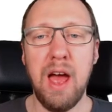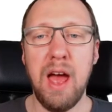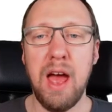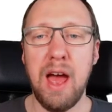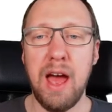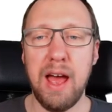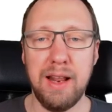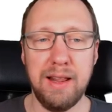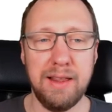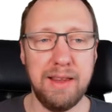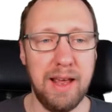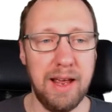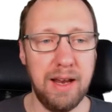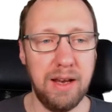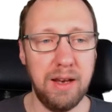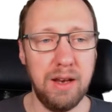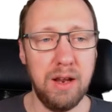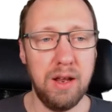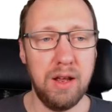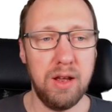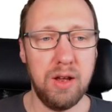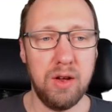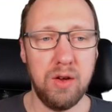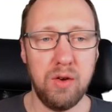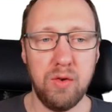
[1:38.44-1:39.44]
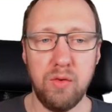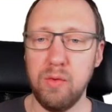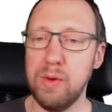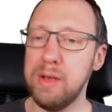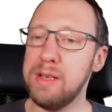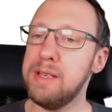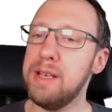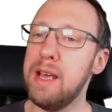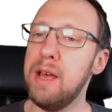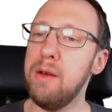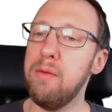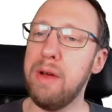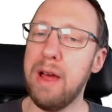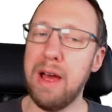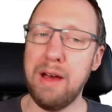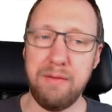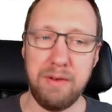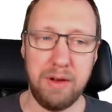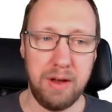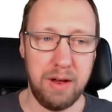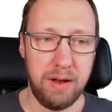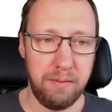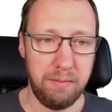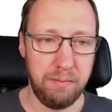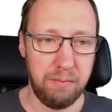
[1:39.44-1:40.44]
And then we say we have
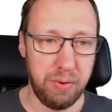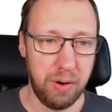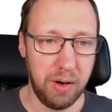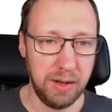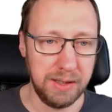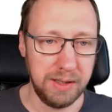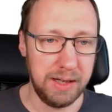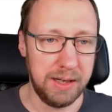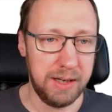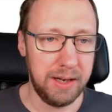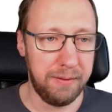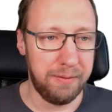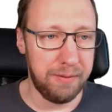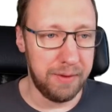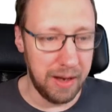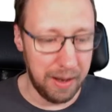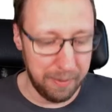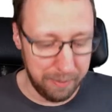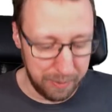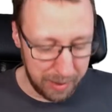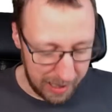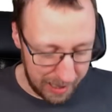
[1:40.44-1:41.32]
a positive number